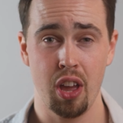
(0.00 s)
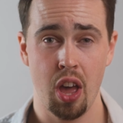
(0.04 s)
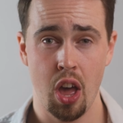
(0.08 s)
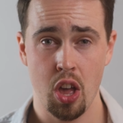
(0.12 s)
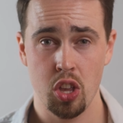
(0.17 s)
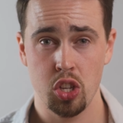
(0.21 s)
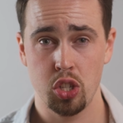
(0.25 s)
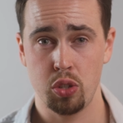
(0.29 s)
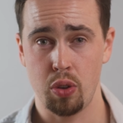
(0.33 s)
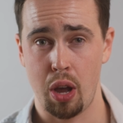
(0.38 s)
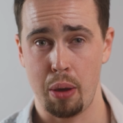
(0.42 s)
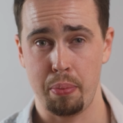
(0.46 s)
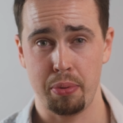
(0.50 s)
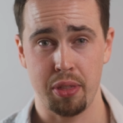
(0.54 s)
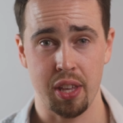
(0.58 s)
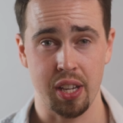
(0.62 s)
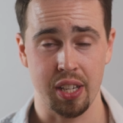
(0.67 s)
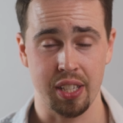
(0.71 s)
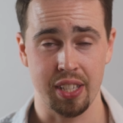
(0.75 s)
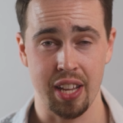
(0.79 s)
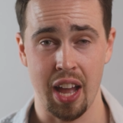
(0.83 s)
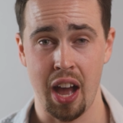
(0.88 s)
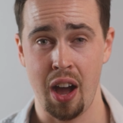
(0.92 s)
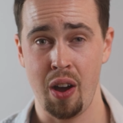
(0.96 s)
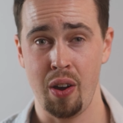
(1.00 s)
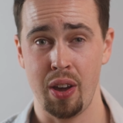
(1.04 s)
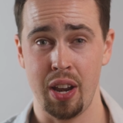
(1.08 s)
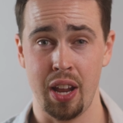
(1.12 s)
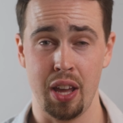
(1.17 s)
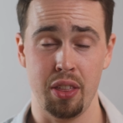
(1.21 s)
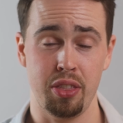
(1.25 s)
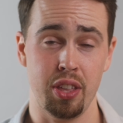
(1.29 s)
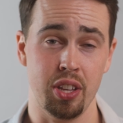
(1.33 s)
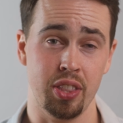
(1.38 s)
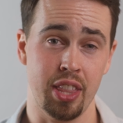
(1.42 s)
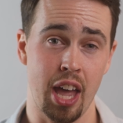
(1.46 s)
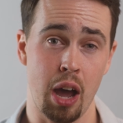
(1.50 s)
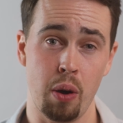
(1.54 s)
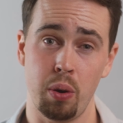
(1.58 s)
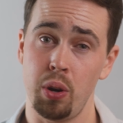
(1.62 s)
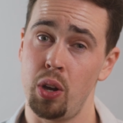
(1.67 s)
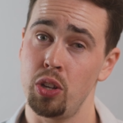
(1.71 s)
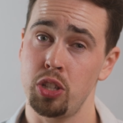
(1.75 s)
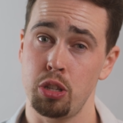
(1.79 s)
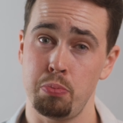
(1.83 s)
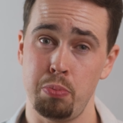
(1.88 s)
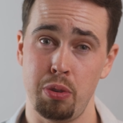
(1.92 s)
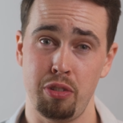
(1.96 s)
swap things out, and I think that would
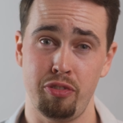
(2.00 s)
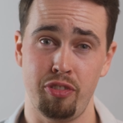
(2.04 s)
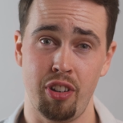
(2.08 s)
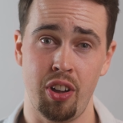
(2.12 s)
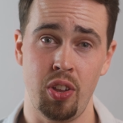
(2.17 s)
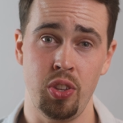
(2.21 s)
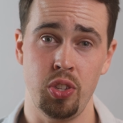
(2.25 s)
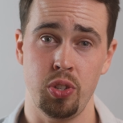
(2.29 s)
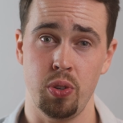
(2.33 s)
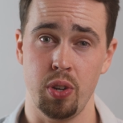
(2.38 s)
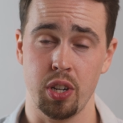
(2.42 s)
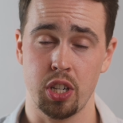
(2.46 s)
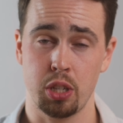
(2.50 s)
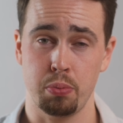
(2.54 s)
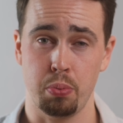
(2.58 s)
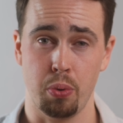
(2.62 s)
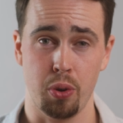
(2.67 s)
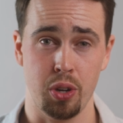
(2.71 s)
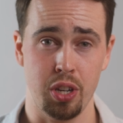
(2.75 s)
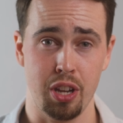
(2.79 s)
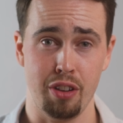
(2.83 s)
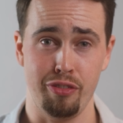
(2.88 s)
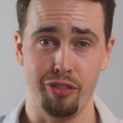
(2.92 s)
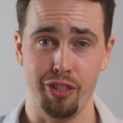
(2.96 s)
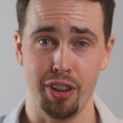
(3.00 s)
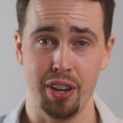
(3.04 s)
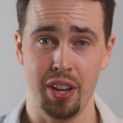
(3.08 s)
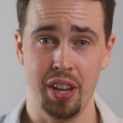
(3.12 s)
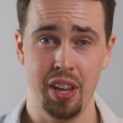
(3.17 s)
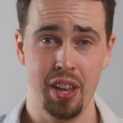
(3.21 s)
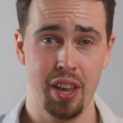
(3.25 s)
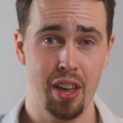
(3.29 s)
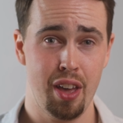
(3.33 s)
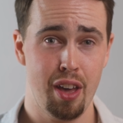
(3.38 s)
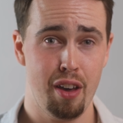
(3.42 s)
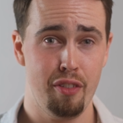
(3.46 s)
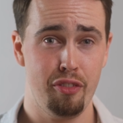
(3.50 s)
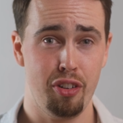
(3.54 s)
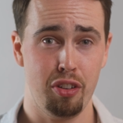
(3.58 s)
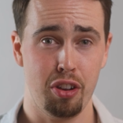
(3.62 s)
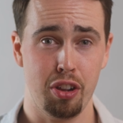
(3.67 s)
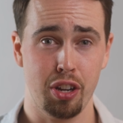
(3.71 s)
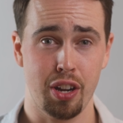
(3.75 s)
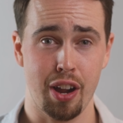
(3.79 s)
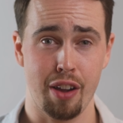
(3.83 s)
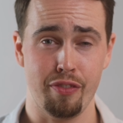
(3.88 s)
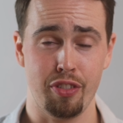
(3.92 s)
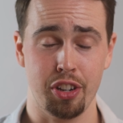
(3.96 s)
also be fun to explore different
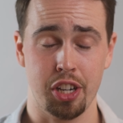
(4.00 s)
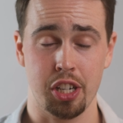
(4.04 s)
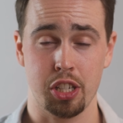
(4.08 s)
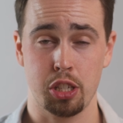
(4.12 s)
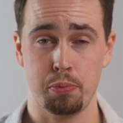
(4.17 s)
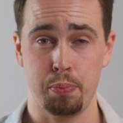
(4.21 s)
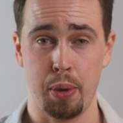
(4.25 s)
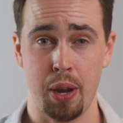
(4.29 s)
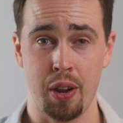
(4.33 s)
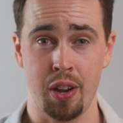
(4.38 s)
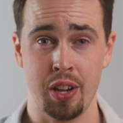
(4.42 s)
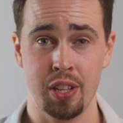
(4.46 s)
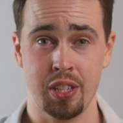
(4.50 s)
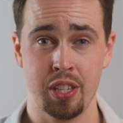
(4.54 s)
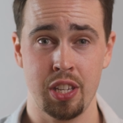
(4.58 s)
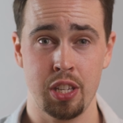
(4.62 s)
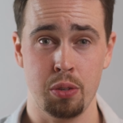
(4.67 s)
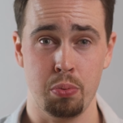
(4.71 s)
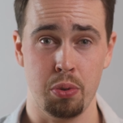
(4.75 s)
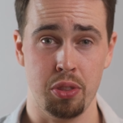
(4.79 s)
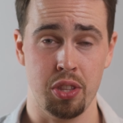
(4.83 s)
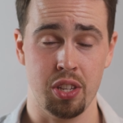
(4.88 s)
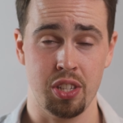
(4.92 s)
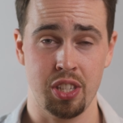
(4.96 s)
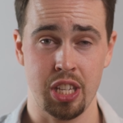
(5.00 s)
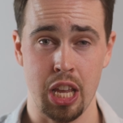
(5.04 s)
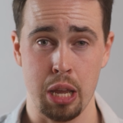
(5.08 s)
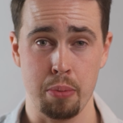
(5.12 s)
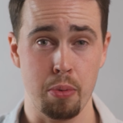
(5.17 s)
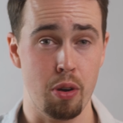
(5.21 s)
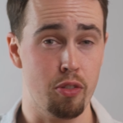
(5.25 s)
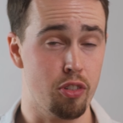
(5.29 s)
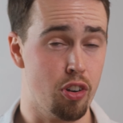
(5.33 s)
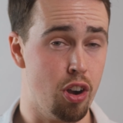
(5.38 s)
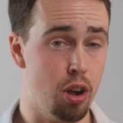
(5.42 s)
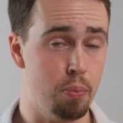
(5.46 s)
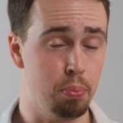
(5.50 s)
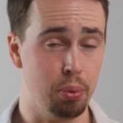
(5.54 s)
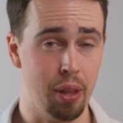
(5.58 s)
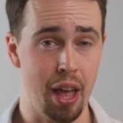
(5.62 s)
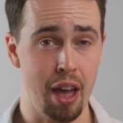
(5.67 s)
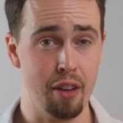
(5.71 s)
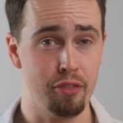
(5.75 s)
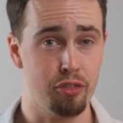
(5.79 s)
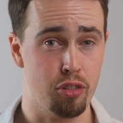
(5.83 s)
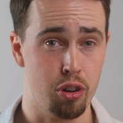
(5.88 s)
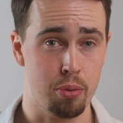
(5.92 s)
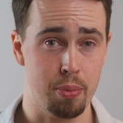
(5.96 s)
photographic experiences with the same overall
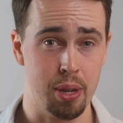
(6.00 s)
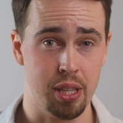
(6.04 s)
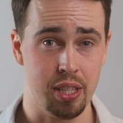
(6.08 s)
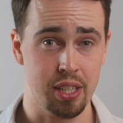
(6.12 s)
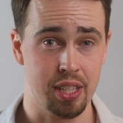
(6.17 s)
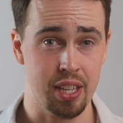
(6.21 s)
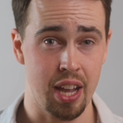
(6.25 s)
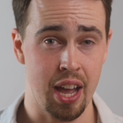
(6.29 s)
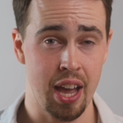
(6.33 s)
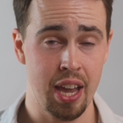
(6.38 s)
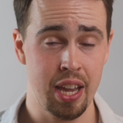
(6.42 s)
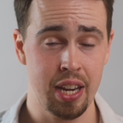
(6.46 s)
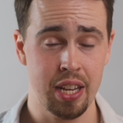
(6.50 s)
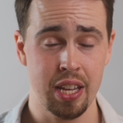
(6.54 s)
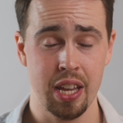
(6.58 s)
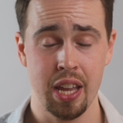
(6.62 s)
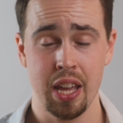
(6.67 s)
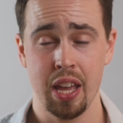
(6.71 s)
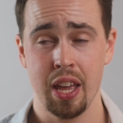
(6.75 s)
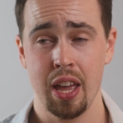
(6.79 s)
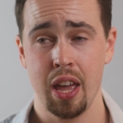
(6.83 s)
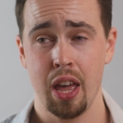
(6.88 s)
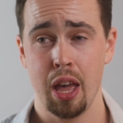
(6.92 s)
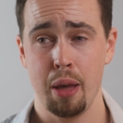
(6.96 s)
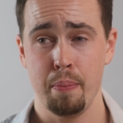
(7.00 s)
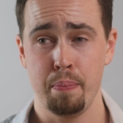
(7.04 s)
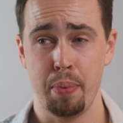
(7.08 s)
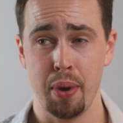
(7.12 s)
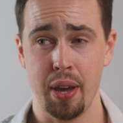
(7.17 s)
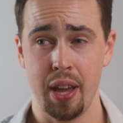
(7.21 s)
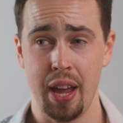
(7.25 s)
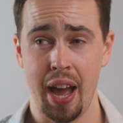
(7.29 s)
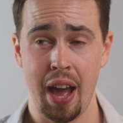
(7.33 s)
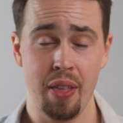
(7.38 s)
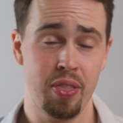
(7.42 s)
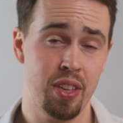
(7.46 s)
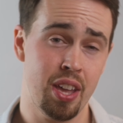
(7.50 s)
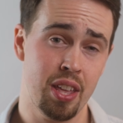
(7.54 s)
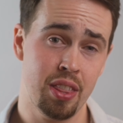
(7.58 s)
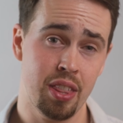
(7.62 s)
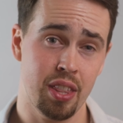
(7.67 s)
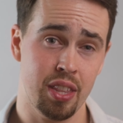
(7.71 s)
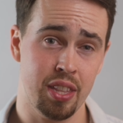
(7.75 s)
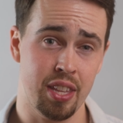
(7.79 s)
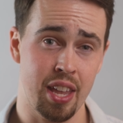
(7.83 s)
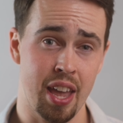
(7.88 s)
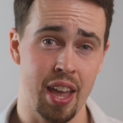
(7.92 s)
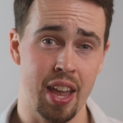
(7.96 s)
platform inside. But at the end
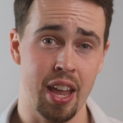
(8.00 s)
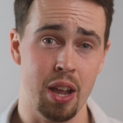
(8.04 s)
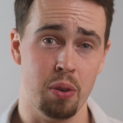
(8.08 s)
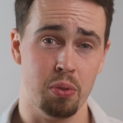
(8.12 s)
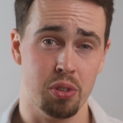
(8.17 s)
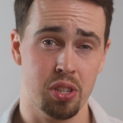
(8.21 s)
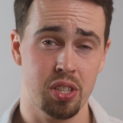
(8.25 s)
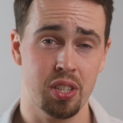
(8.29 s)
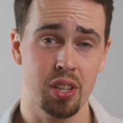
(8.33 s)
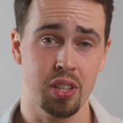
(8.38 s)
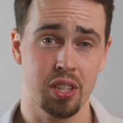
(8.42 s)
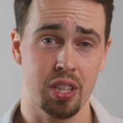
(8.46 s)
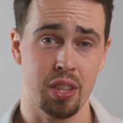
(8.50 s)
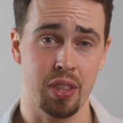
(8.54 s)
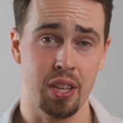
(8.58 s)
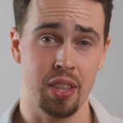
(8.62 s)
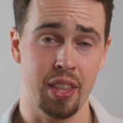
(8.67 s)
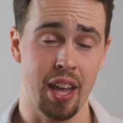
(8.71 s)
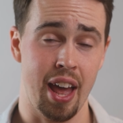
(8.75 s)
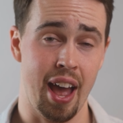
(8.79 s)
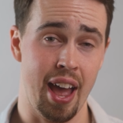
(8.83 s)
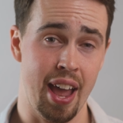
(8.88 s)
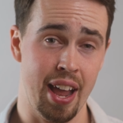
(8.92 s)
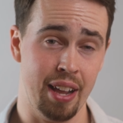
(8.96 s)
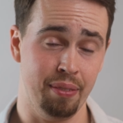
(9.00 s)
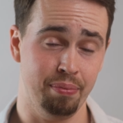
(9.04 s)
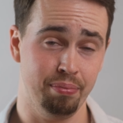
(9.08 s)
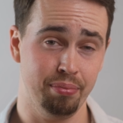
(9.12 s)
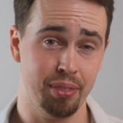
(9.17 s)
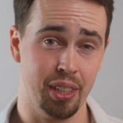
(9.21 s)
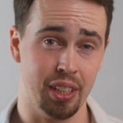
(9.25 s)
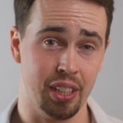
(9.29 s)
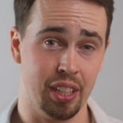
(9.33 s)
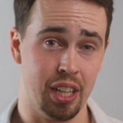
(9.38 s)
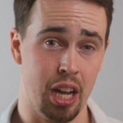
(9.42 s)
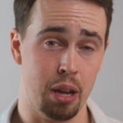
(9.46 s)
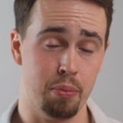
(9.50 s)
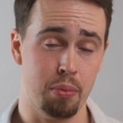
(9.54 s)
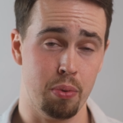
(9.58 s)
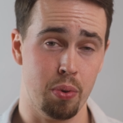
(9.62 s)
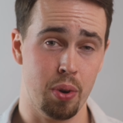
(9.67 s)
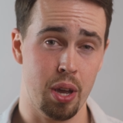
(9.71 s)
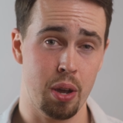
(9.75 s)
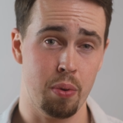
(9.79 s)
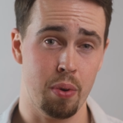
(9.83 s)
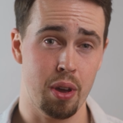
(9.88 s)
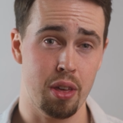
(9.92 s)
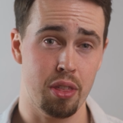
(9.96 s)
of the day, it was still something that I can come
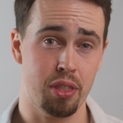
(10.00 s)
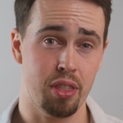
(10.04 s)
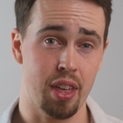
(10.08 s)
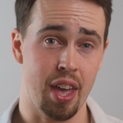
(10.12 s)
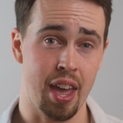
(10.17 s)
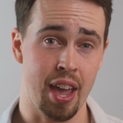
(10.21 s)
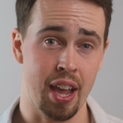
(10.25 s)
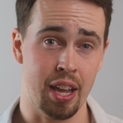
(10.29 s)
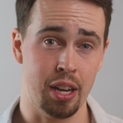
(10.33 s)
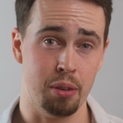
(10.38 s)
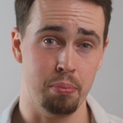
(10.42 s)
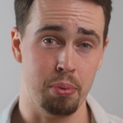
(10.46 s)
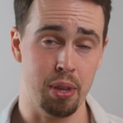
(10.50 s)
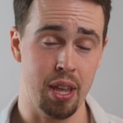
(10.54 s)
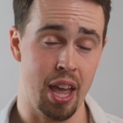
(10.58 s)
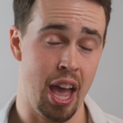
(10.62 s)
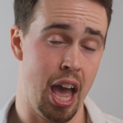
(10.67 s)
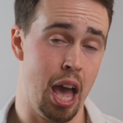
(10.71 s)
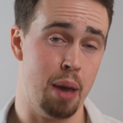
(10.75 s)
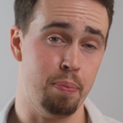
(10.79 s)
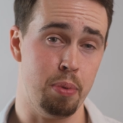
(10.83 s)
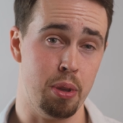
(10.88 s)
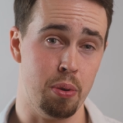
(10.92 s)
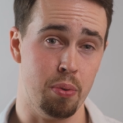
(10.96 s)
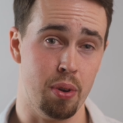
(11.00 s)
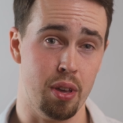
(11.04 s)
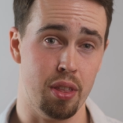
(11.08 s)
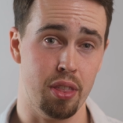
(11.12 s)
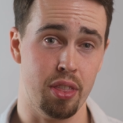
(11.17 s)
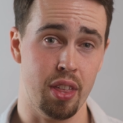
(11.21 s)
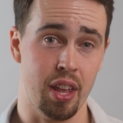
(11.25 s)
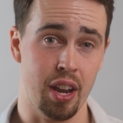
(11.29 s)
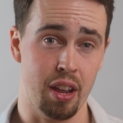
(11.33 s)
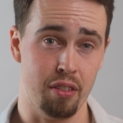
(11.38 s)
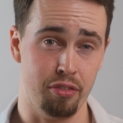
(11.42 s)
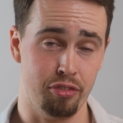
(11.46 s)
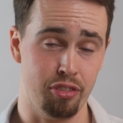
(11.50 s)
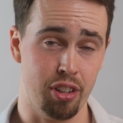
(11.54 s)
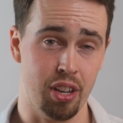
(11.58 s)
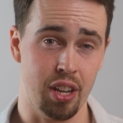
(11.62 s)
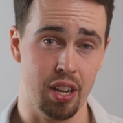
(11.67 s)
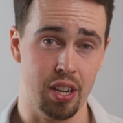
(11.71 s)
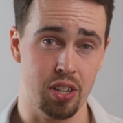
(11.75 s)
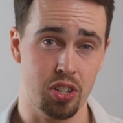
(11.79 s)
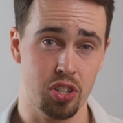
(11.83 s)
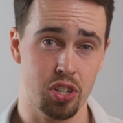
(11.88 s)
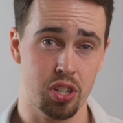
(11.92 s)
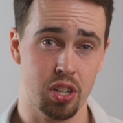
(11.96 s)
away with and be happy with that I
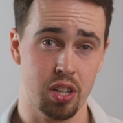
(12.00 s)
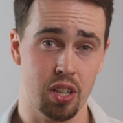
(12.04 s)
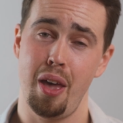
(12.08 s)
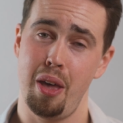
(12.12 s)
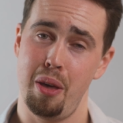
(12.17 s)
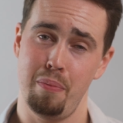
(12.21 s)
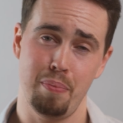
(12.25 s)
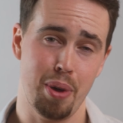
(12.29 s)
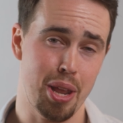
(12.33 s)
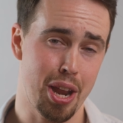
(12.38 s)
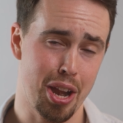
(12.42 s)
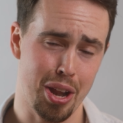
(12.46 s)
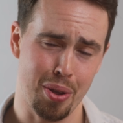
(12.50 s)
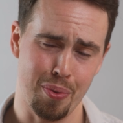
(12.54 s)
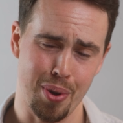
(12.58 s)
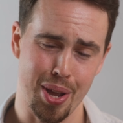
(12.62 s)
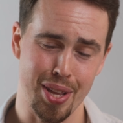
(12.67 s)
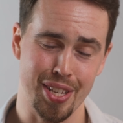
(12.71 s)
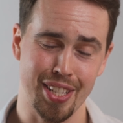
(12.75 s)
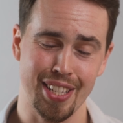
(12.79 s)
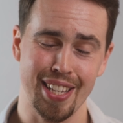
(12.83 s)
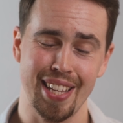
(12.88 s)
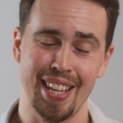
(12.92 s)
finished. But anyways,